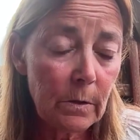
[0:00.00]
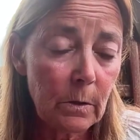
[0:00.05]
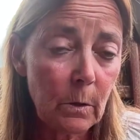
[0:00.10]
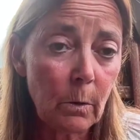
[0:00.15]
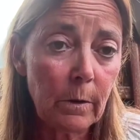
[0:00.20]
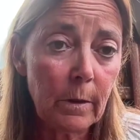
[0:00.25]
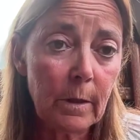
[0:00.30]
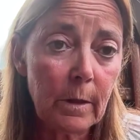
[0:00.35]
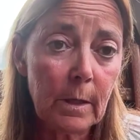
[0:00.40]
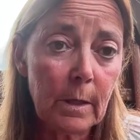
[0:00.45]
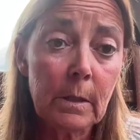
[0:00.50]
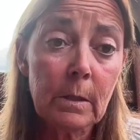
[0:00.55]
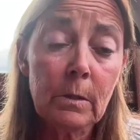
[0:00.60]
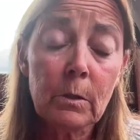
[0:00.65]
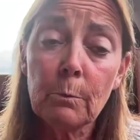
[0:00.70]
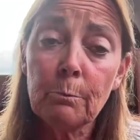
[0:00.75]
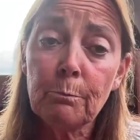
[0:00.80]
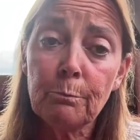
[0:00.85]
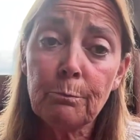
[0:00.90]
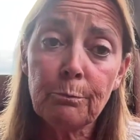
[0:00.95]
So this
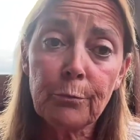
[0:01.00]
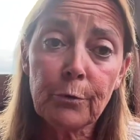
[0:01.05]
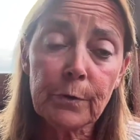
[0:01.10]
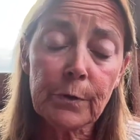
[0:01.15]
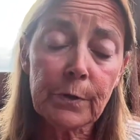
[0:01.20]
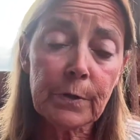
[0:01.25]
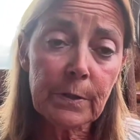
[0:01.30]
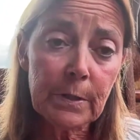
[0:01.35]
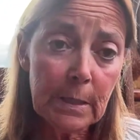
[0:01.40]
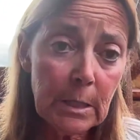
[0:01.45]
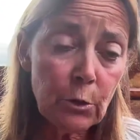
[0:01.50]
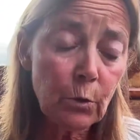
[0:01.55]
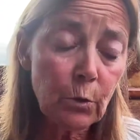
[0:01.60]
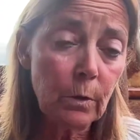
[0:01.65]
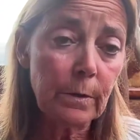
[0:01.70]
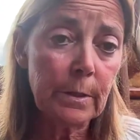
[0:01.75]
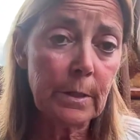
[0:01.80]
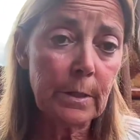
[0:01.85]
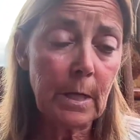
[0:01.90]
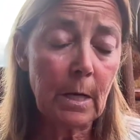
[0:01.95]
is a
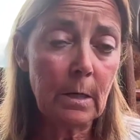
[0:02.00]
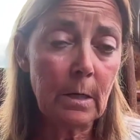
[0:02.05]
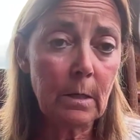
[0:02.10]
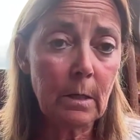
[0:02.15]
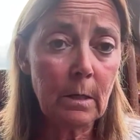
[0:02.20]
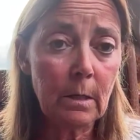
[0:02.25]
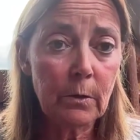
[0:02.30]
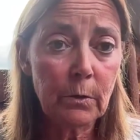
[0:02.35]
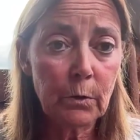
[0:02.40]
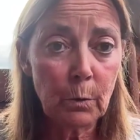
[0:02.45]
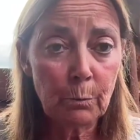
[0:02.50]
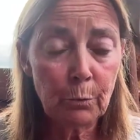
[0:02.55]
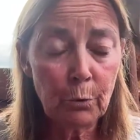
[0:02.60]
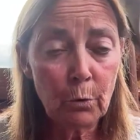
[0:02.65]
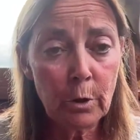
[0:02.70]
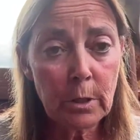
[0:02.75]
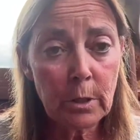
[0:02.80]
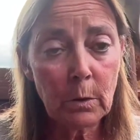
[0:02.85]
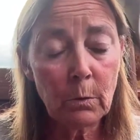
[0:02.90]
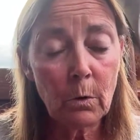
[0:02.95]
procedural standard
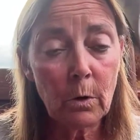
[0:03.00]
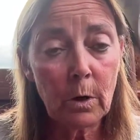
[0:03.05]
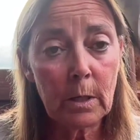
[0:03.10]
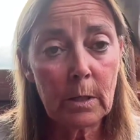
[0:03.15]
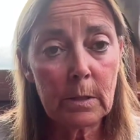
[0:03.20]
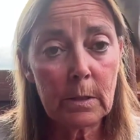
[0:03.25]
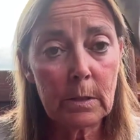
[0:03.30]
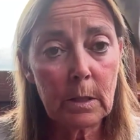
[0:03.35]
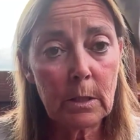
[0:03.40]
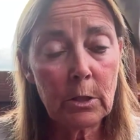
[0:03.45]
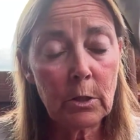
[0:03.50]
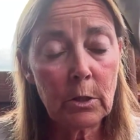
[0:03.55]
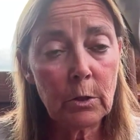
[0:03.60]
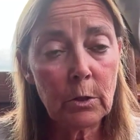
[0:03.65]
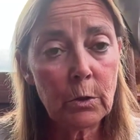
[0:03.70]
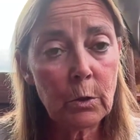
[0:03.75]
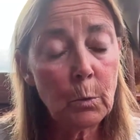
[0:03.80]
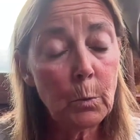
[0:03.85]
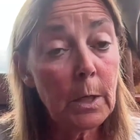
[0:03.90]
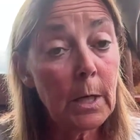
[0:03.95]
supporting
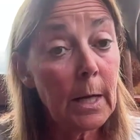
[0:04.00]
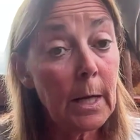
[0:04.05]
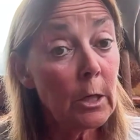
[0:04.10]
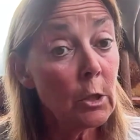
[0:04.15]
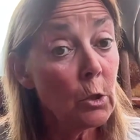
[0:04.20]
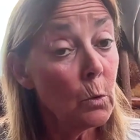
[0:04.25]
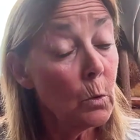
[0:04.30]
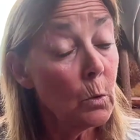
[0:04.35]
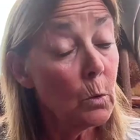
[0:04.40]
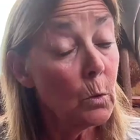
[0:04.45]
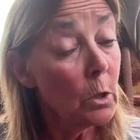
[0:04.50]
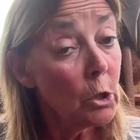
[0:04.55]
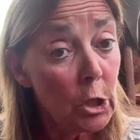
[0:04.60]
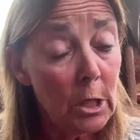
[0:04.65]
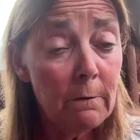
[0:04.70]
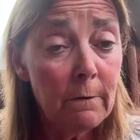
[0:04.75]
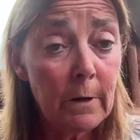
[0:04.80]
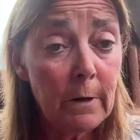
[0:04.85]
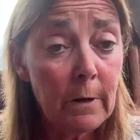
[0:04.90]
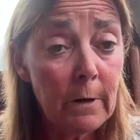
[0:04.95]
organizations who would like to
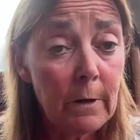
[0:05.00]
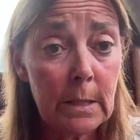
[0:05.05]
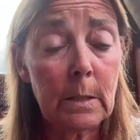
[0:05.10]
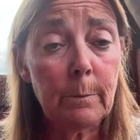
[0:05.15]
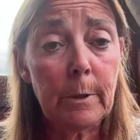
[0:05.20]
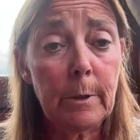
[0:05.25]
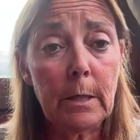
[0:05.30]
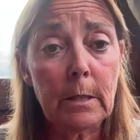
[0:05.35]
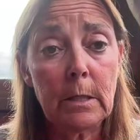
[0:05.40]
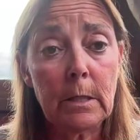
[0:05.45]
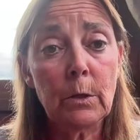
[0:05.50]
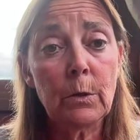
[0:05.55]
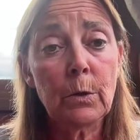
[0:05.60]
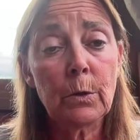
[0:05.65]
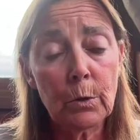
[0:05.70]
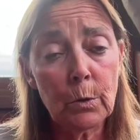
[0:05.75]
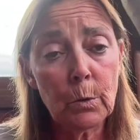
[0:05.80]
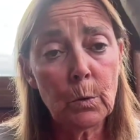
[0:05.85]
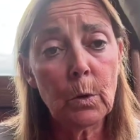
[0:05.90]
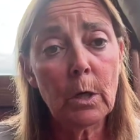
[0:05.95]
achieve accessibility
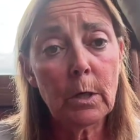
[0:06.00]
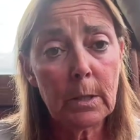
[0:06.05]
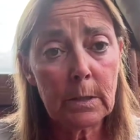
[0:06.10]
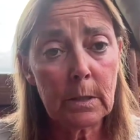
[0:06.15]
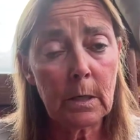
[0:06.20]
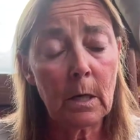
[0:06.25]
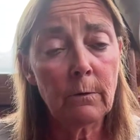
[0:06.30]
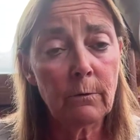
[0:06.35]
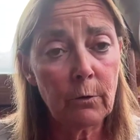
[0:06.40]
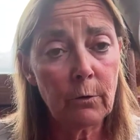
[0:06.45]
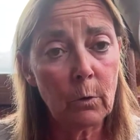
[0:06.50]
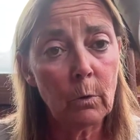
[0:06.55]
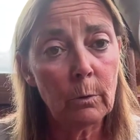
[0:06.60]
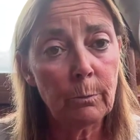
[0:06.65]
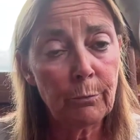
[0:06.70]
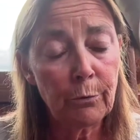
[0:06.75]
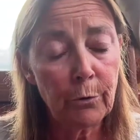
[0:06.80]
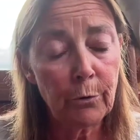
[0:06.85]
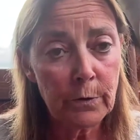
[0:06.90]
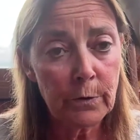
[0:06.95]
through a design for
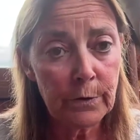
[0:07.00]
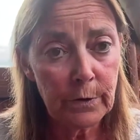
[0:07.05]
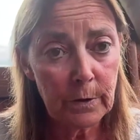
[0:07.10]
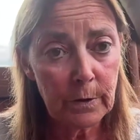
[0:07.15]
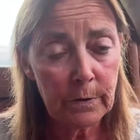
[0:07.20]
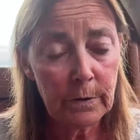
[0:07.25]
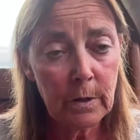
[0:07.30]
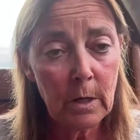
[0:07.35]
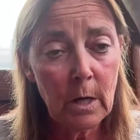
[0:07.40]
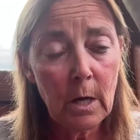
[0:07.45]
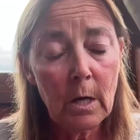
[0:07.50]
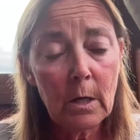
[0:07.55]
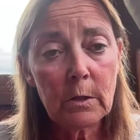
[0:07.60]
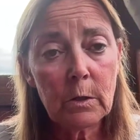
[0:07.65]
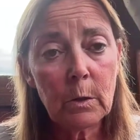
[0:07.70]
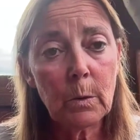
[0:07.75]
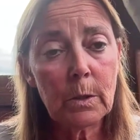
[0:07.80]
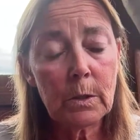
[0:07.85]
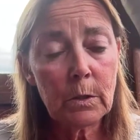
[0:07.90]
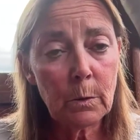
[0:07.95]
all process.
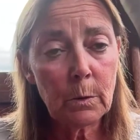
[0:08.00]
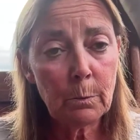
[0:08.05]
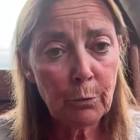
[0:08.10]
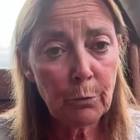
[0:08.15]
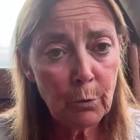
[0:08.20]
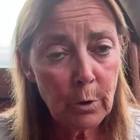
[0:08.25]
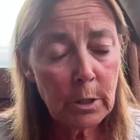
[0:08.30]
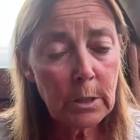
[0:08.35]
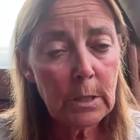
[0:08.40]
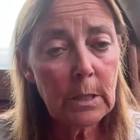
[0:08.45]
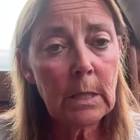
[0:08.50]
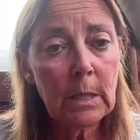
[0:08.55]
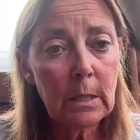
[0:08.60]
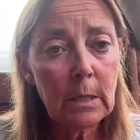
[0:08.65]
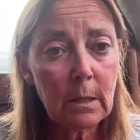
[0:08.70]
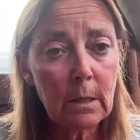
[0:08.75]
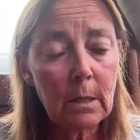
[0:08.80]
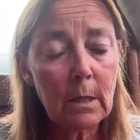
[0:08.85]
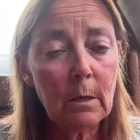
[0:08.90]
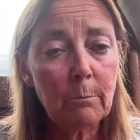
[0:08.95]
So it's
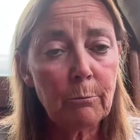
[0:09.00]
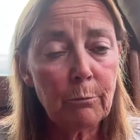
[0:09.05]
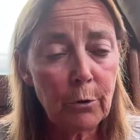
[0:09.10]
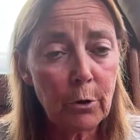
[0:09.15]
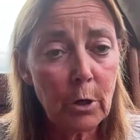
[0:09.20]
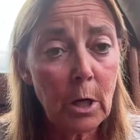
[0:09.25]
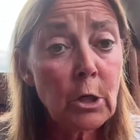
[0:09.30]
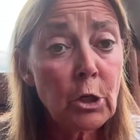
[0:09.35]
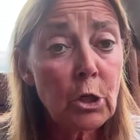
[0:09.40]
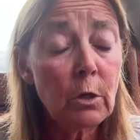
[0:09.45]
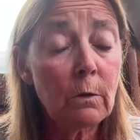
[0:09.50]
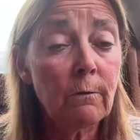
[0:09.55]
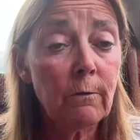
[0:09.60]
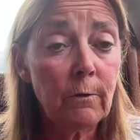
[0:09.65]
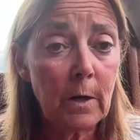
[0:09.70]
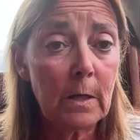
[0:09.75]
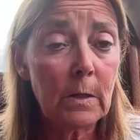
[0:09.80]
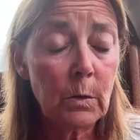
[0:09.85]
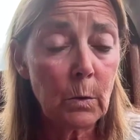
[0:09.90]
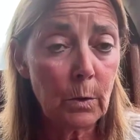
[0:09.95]
supporting the production
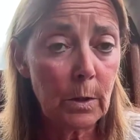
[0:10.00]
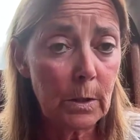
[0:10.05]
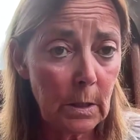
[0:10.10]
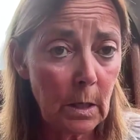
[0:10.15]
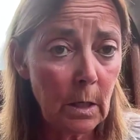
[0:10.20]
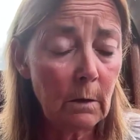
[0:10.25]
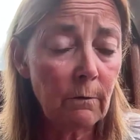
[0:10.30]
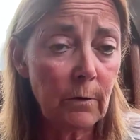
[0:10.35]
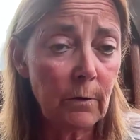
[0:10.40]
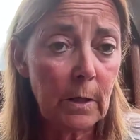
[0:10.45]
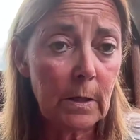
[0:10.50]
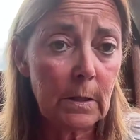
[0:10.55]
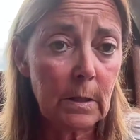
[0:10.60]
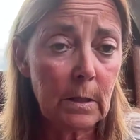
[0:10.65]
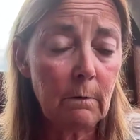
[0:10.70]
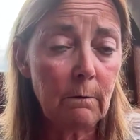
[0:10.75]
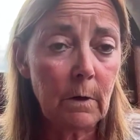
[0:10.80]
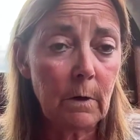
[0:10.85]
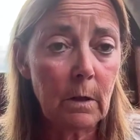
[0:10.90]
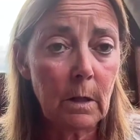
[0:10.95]
phase or design phase
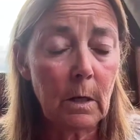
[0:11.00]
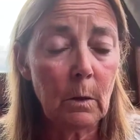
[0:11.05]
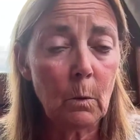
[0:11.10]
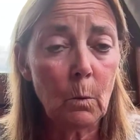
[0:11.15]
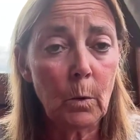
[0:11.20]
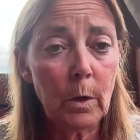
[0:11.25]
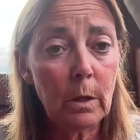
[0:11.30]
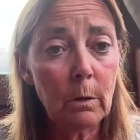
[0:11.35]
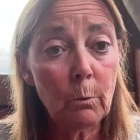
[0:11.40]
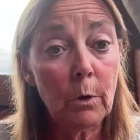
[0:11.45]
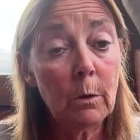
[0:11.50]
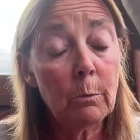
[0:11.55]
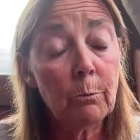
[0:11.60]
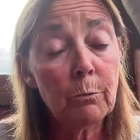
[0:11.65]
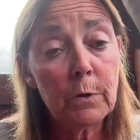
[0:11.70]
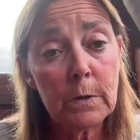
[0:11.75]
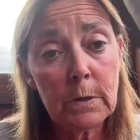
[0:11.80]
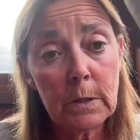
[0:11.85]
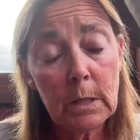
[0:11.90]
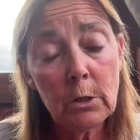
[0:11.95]
and everything with
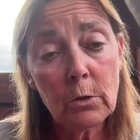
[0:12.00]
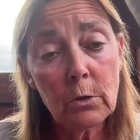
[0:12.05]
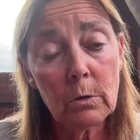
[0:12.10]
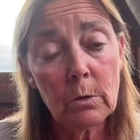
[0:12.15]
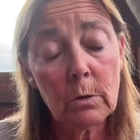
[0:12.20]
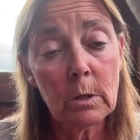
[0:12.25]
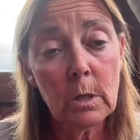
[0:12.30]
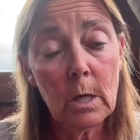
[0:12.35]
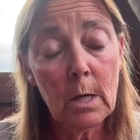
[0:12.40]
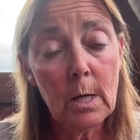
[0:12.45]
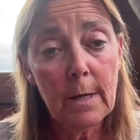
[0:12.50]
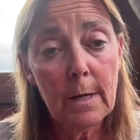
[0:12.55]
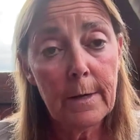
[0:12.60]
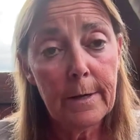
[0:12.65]
procedural